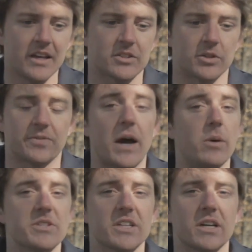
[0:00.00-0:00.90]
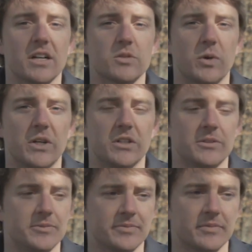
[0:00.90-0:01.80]
So if that wasn't God's
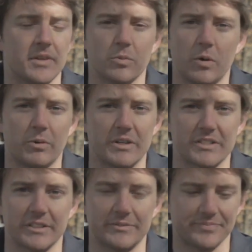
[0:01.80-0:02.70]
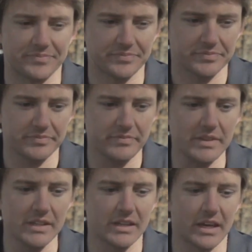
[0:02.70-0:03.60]
will, then what was it?
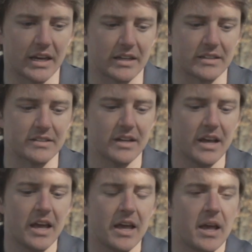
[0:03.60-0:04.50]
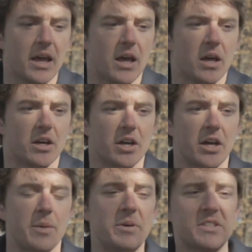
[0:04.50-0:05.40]
And
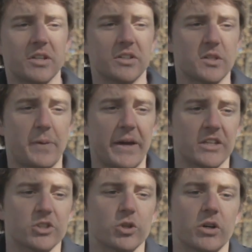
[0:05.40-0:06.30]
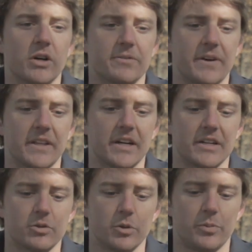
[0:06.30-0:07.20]
amidst all this pain and struggle, I finally
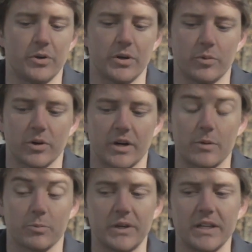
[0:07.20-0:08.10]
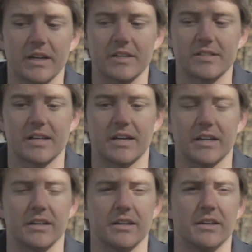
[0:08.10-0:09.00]
got to a point where I realized
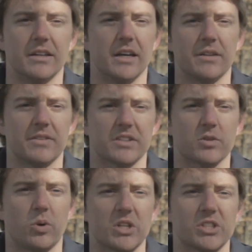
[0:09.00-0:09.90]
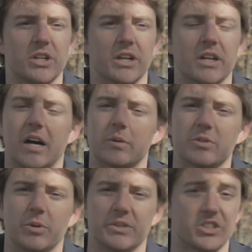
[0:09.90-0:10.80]
that none of this questioning God
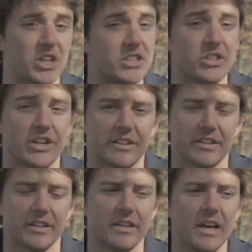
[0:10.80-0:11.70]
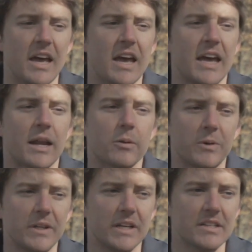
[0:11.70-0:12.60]
was going to change anything. And I
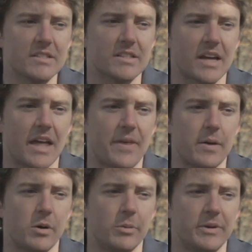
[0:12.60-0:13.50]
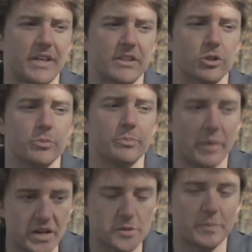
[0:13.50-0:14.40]
realized at that moment that there
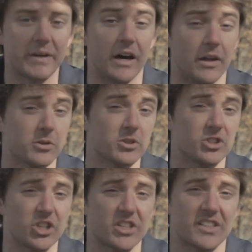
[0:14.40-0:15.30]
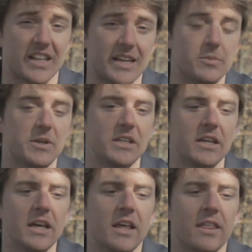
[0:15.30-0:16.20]
must be others just like me
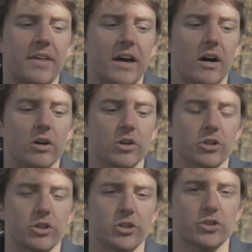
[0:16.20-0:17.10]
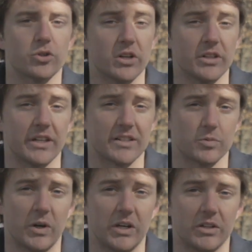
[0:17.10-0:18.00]
that are struggling as
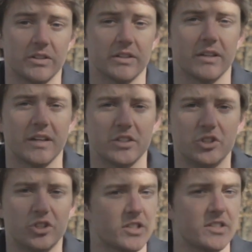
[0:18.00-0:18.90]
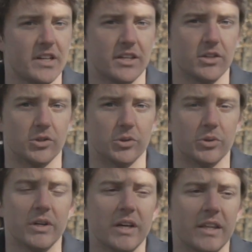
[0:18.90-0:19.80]
well, just like
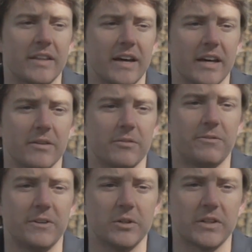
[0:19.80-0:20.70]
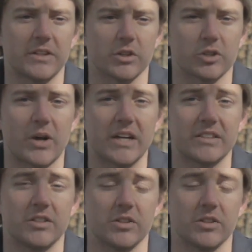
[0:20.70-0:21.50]
you, that feel that they're attracted